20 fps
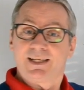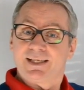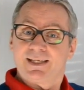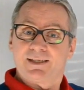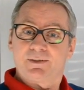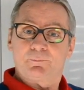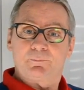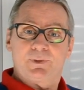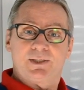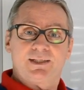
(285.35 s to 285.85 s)

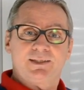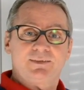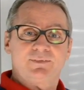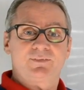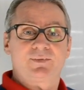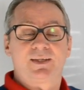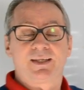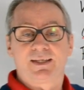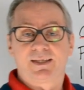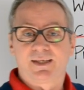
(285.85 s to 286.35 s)
it means
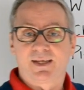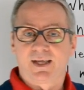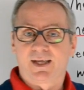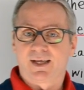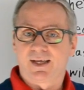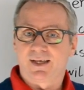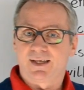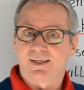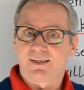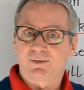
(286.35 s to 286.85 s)

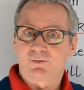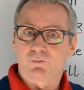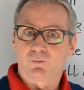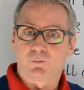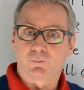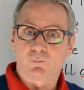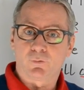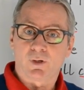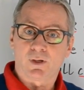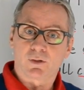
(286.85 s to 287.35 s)

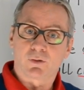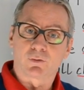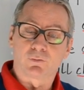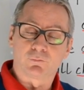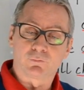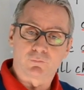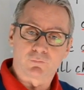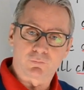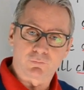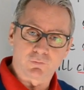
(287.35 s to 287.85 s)
to
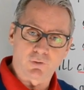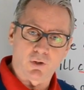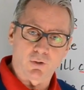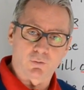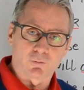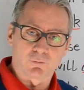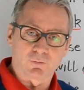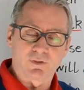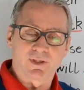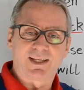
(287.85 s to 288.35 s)

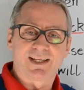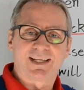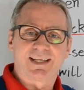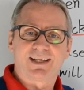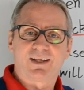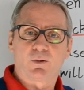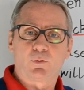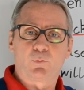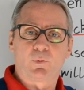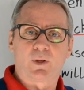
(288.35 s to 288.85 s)
control
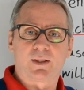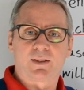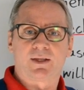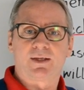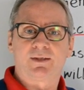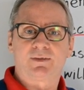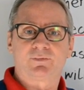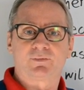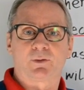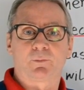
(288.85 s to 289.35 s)

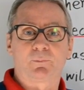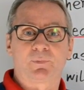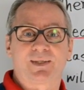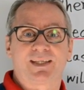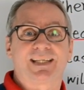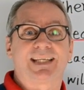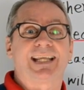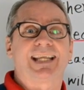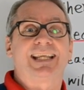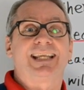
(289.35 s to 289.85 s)
whether
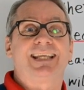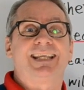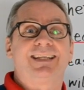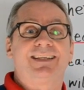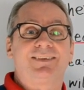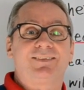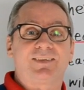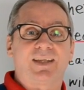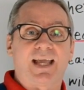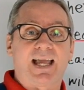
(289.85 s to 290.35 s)
something
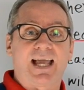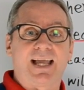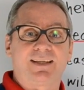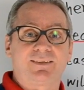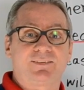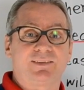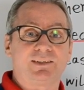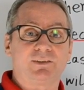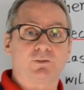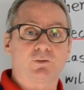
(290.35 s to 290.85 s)
is
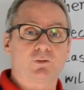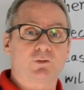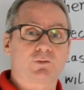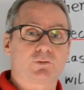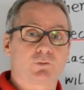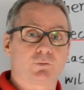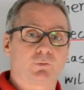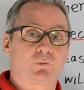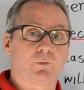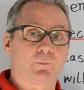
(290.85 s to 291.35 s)
as it
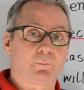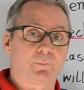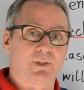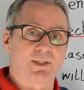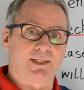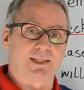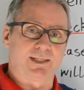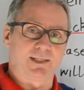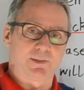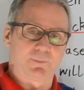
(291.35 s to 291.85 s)
should
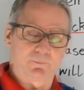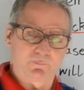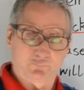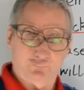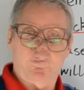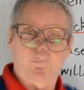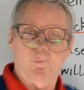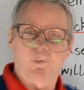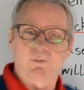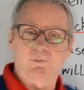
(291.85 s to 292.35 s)
be. Where
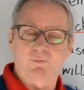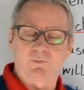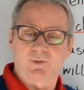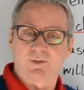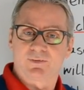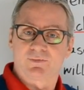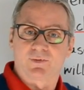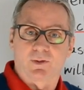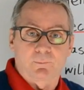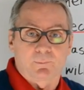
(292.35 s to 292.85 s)
they want
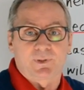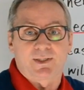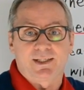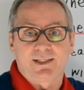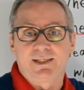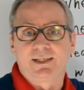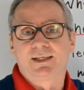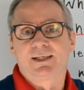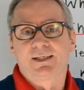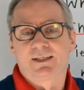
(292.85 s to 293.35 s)

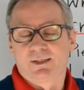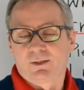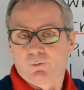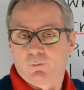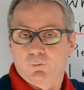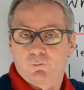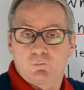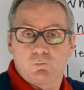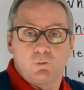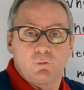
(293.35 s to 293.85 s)
somebody,
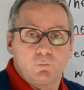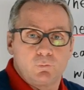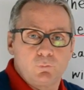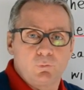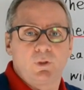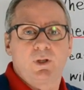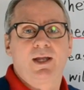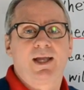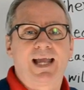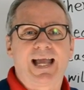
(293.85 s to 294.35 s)
or
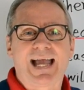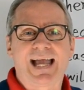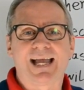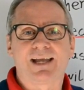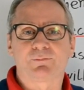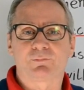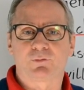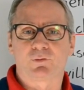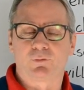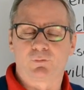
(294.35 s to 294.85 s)
you
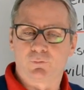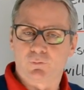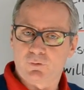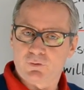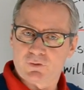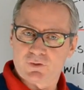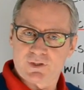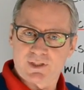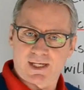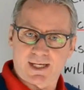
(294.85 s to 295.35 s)
have to
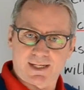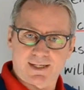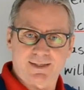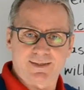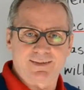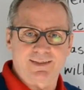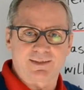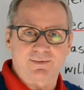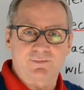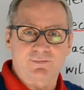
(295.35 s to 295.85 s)
check
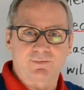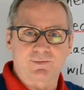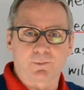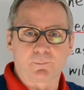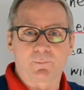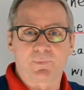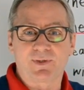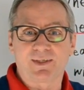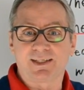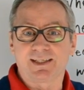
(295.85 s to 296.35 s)
that
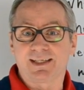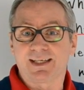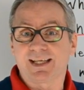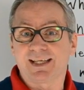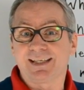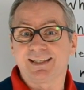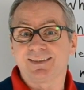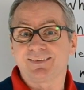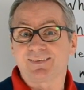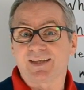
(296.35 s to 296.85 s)
something
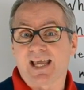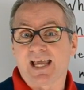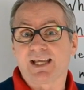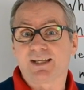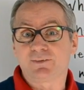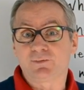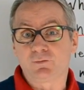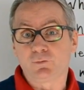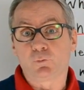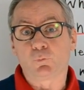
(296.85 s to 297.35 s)
is
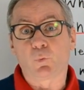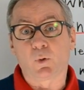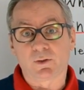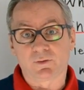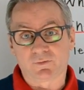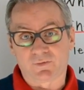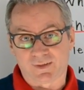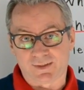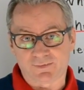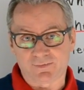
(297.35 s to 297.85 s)
as you
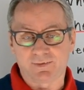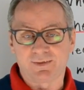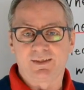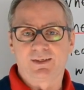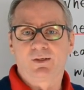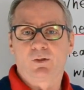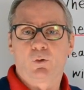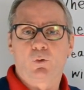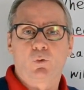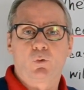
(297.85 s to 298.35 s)
want it
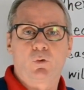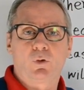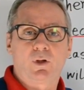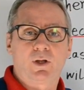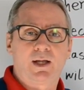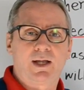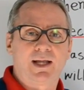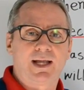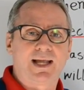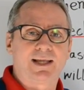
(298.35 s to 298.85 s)
or
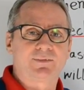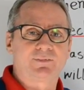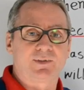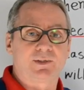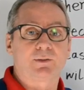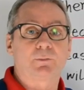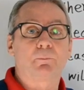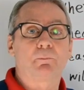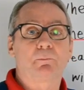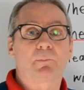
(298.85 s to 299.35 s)
as
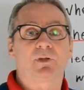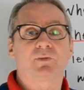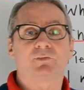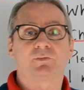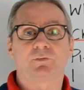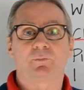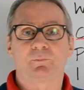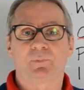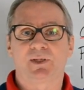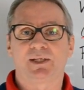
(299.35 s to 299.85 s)
it
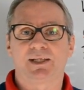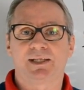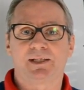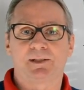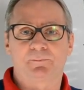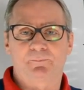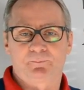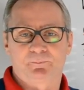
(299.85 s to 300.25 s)
must be.